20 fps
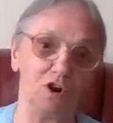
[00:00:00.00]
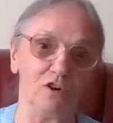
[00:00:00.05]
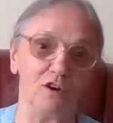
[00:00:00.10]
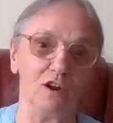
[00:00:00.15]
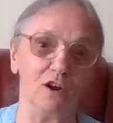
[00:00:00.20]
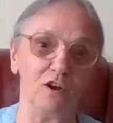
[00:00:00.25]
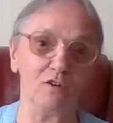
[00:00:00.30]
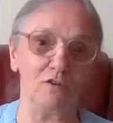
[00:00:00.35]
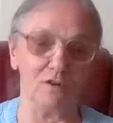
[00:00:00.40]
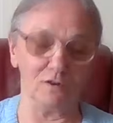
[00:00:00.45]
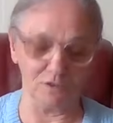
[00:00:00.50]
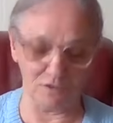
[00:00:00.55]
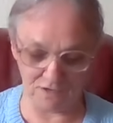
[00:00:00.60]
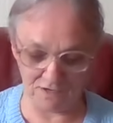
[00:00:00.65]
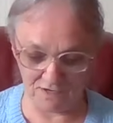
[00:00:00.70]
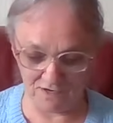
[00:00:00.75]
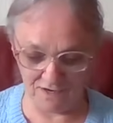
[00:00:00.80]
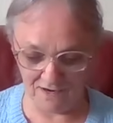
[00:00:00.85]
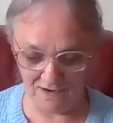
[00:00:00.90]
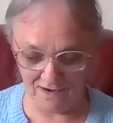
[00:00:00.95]
shot
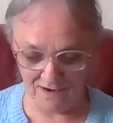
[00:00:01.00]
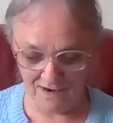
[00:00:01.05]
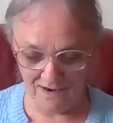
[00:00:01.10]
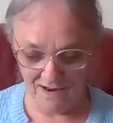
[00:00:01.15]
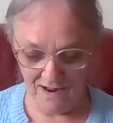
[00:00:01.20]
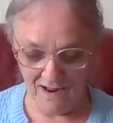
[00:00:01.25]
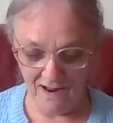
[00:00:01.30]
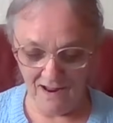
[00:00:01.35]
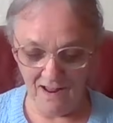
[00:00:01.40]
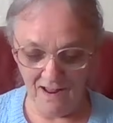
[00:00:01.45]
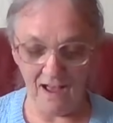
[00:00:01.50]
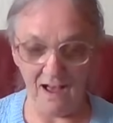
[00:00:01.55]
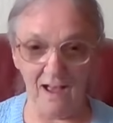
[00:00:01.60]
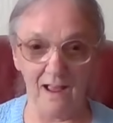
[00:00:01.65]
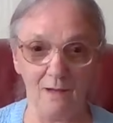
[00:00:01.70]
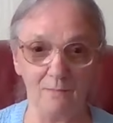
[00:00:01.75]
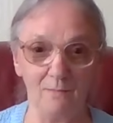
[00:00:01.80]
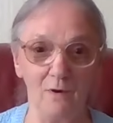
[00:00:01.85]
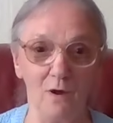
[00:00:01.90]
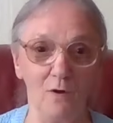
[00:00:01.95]
across.
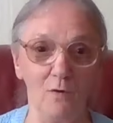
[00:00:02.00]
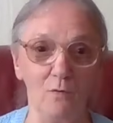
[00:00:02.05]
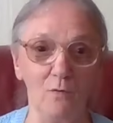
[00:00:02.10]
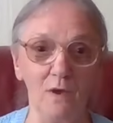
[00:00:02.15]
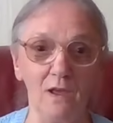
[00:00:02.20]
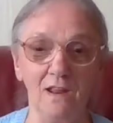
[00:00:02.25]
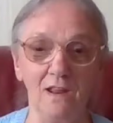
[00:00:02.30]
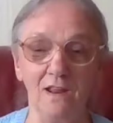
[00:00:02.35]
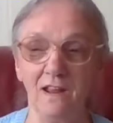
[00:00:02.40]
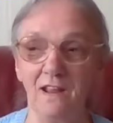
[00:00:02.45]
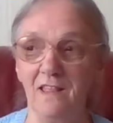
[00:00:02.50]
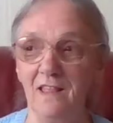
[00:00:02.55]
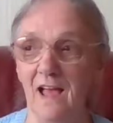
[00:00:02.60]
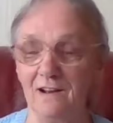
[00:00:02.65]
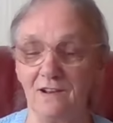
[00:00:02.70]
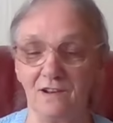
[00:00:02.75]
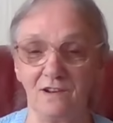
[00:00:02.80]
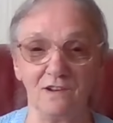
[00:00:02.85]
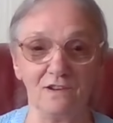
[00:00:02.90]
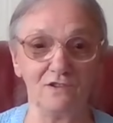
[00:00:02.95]
I am not waiting in
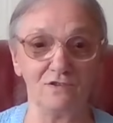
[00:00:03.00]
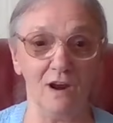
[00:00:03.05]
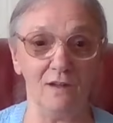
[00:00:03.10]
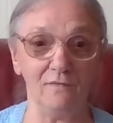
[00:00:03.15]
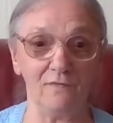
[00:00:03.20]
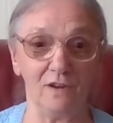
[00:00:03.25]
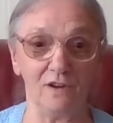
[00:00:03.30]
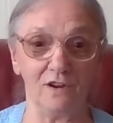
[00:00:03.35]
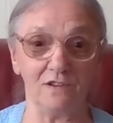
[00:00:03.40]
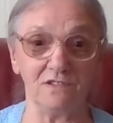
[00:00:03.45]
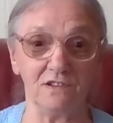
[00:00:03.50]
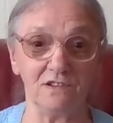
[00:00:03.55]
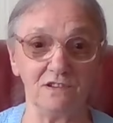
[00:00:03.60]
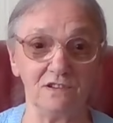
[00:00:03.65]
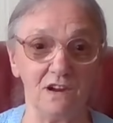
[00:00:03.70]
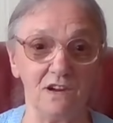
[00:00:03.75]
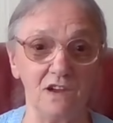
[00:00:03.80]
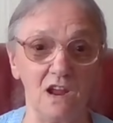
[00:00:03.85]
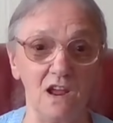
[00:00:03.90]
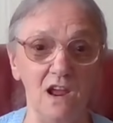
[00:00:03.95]
that traffic because it
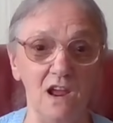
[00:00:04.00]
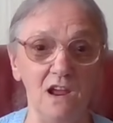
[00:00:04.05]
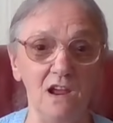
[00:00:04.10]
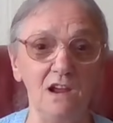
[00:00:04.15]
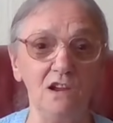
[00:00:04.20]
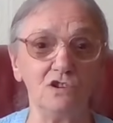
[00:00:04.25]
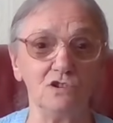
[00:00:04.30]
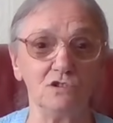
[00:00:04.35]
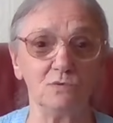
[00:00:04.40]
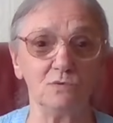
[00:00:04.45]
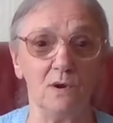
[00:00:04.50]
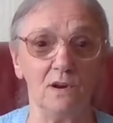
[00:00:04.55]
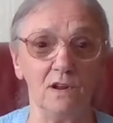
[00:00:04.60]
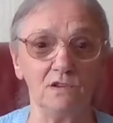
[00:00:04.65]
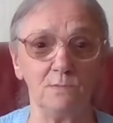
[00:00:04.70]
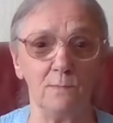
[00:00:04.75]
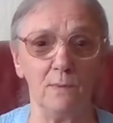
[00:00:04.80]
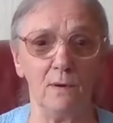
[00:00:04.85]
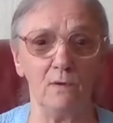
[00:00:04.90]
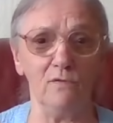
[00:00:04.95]
takes ages when
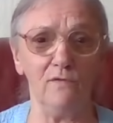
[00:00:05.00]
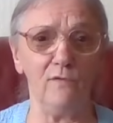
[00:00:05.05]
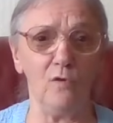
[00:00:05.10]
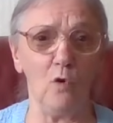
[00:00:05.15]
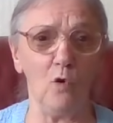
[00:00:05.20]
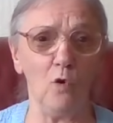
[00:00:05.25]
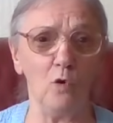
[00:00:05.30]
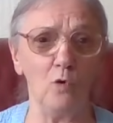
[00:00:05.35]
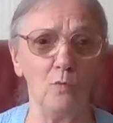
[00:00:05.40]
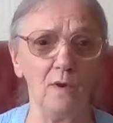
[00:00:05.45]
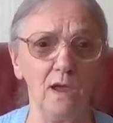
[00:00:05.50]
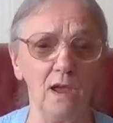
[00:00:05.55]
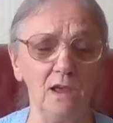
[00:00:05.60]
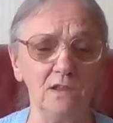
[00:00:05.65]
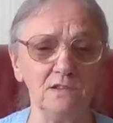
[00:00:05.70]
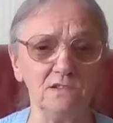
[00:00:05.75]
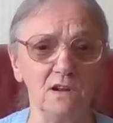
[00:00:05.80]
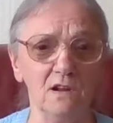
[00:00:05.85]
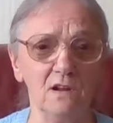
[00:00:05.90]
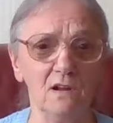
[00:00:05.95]
it's about four
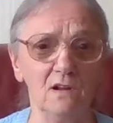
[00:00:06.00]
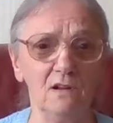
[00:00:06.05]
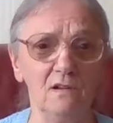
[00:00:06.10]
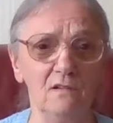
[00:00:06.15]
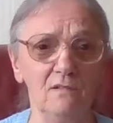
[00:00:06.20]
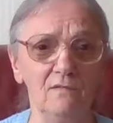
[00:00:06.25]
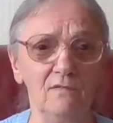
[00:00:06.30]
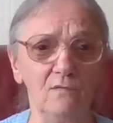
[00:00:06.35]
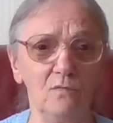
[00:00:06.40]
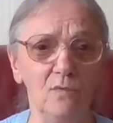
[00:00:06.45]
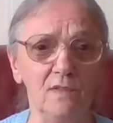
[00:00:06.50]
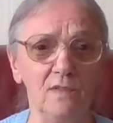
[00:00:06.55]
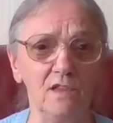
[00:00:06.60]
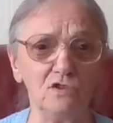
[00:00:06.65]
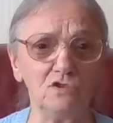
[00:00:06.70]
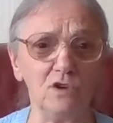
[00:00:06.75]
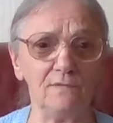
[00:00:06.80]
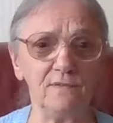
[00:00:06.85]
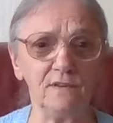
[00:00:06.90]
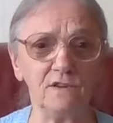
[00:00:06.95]
ways when
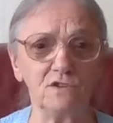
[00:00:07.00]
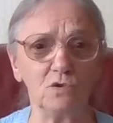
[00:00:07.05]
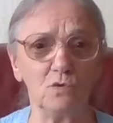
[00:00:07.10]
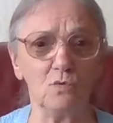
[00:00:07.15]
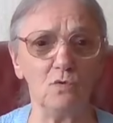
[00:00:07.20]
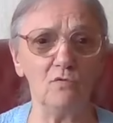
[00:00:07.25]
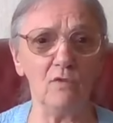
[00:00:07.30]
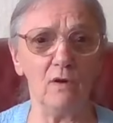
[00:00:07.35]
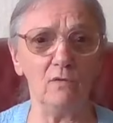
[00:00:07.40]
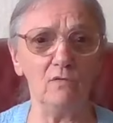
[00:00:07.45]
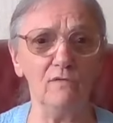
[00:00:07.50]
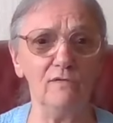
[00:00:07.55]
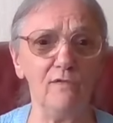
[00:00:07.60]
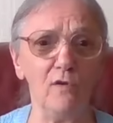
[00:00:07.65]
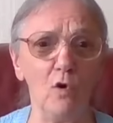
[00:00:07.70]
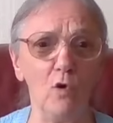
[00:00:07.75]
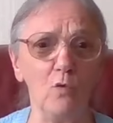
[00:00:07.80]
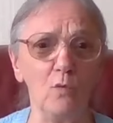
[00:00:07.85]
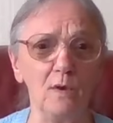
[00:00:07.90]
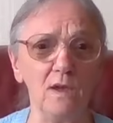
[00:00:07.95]
the traffic's going round
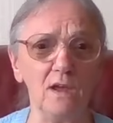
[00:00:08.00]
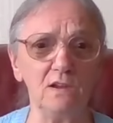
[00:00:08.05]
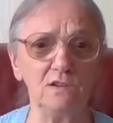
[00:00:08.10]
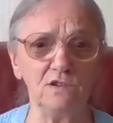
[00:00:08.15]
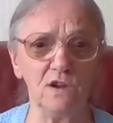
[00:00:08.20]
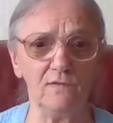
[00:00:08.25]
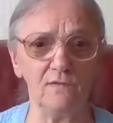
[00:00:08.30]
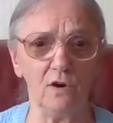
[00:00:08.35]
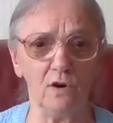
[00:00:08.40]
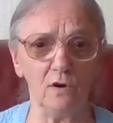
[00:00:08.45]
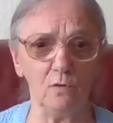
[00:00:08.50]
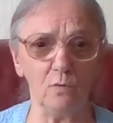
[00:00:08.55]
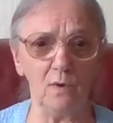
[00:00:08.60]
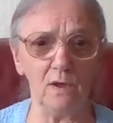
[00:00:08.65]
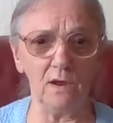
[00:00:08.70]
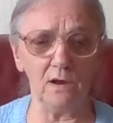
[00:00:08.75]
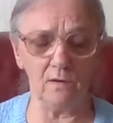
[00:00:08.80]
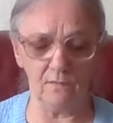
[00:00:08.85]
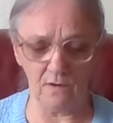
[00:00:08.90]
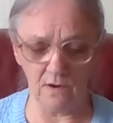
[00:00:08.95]
four ways, you've got to
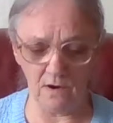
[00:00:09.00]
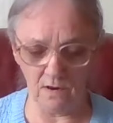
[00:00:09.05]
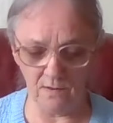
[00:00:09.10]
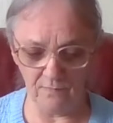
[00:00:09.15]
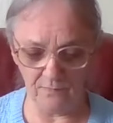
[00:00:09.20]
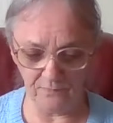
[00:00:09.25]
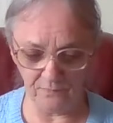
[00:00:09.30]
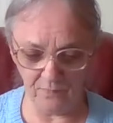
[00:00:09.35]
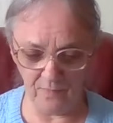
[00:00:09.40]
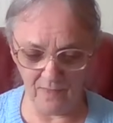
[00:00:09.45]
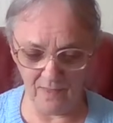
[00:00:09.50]
weigh it